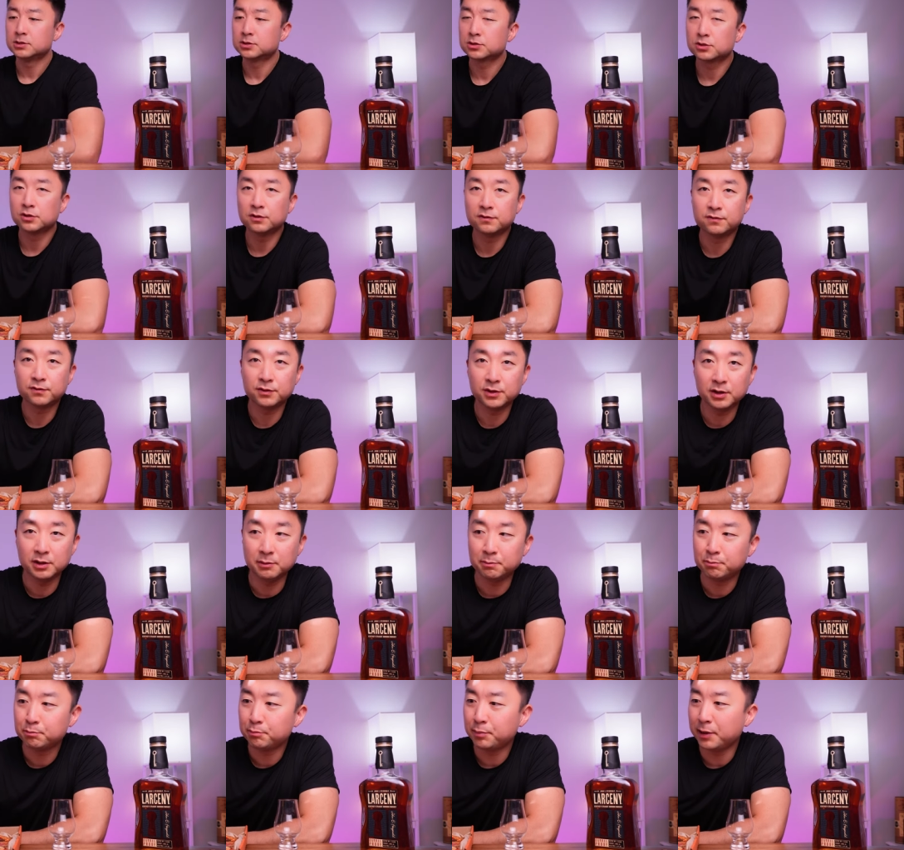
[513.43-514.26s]
Let's go for
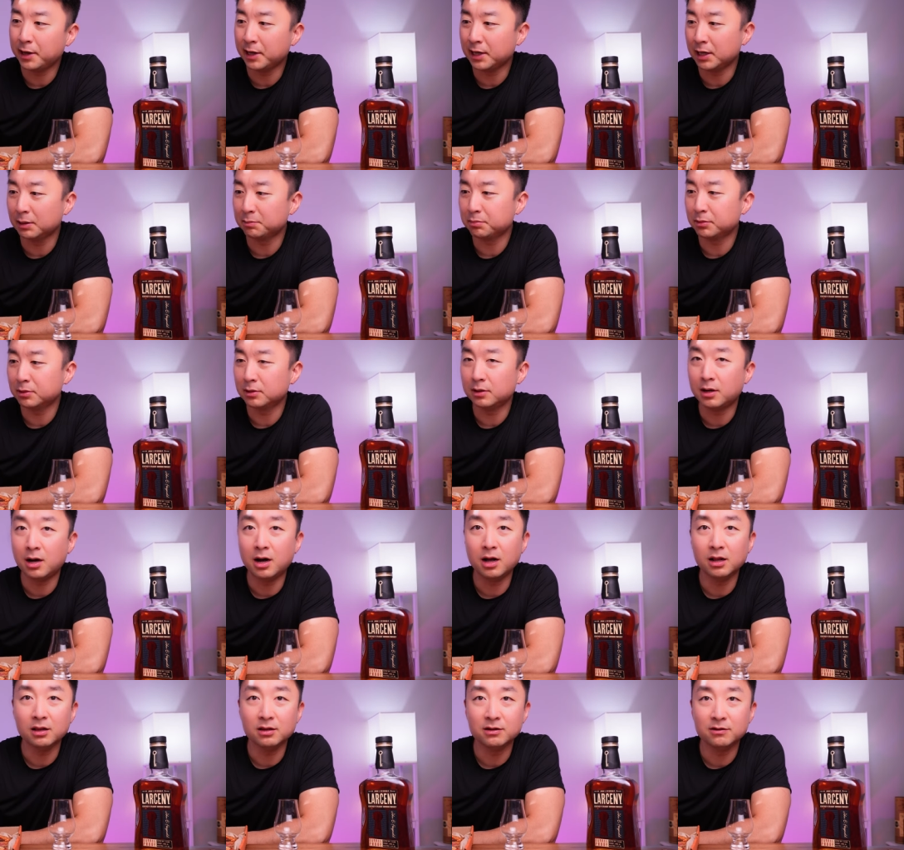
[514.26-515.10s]
the pineapple
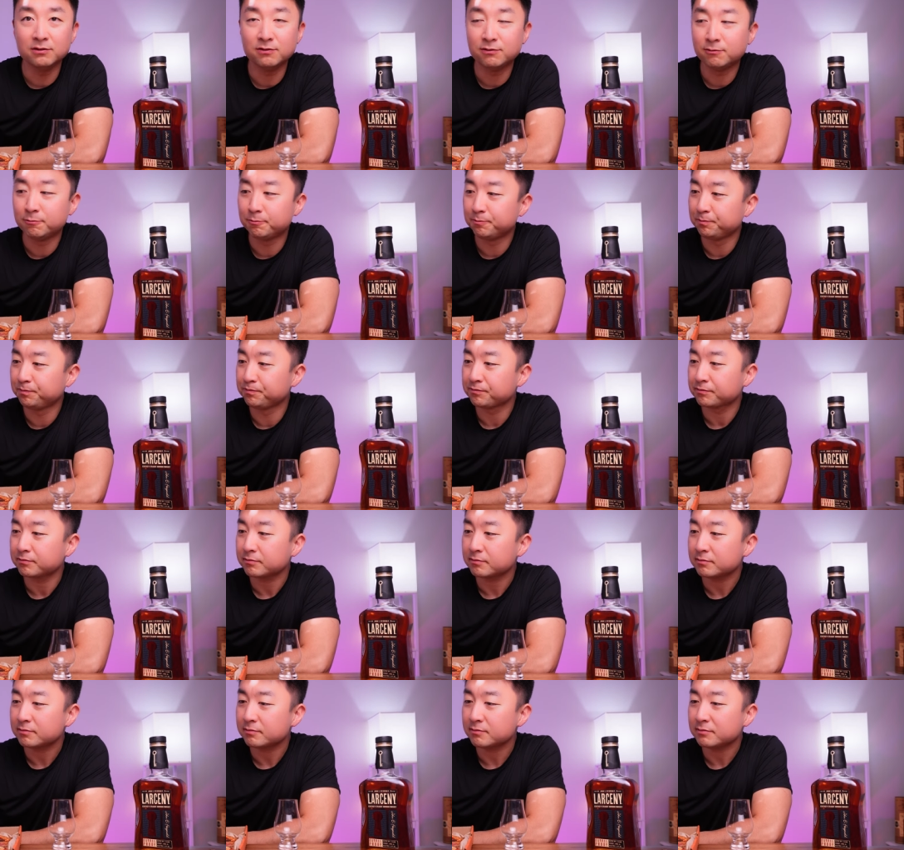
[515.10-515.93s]
olive
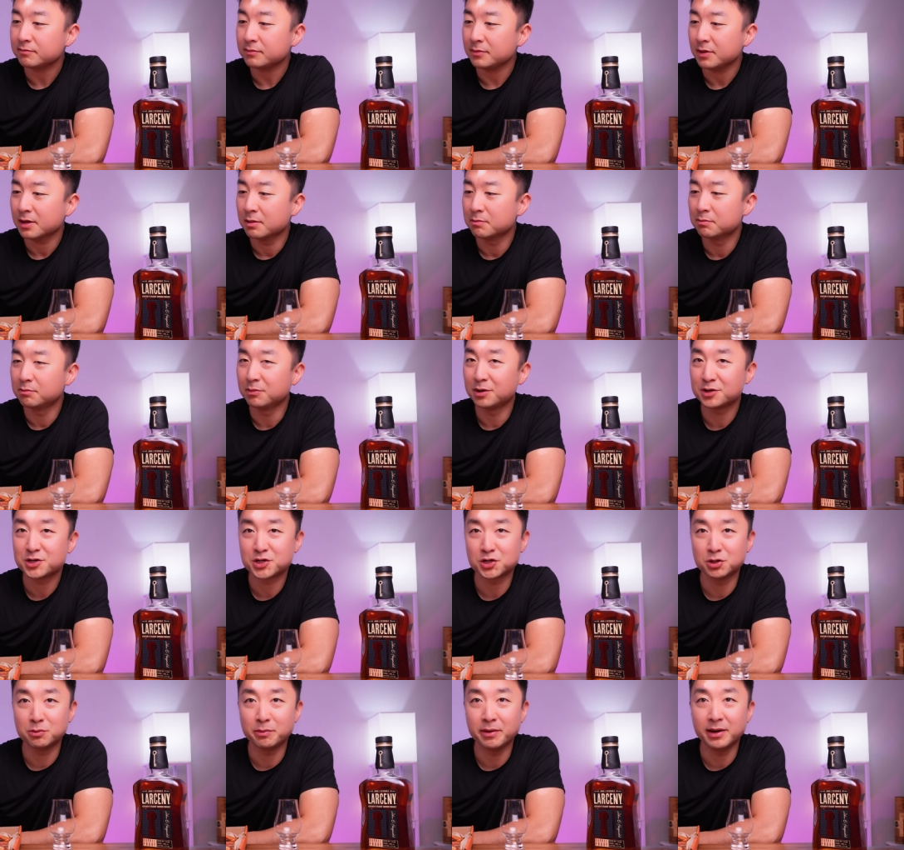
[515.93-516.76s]

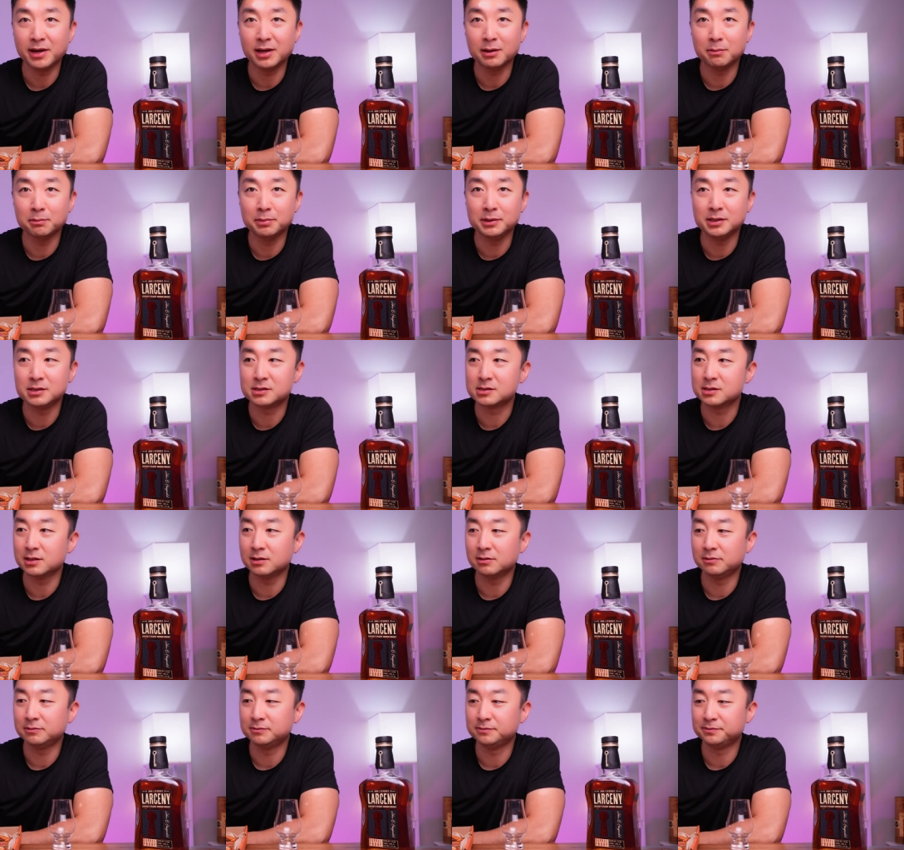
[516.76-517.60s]
mushroom ham
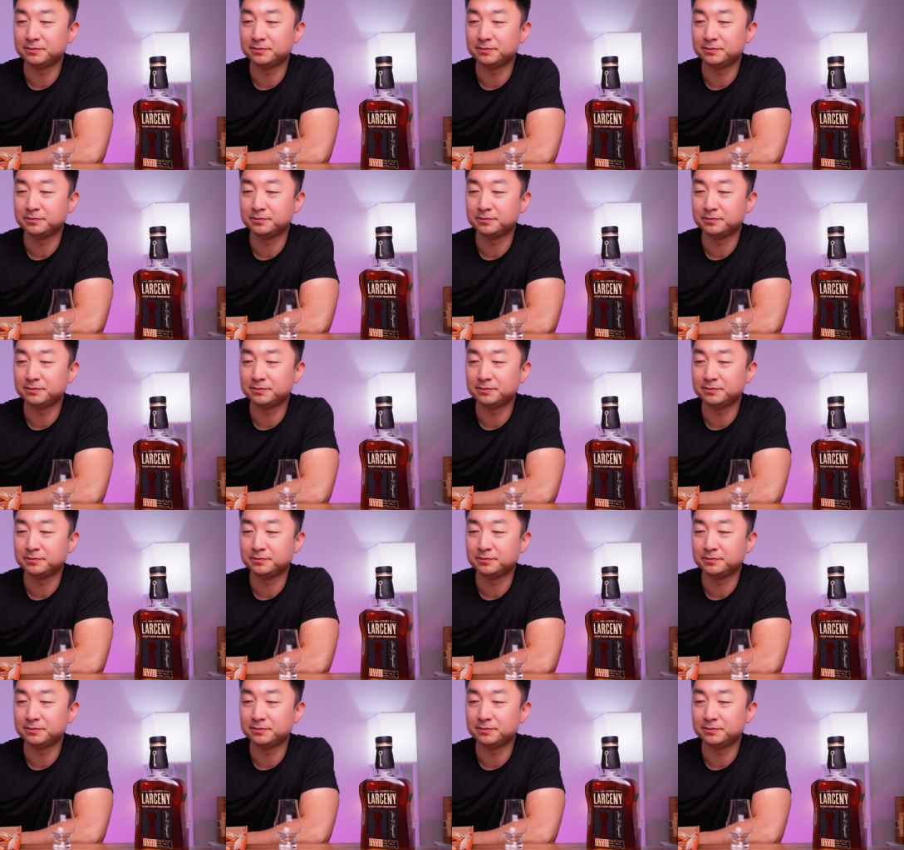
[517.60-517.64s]
pizza.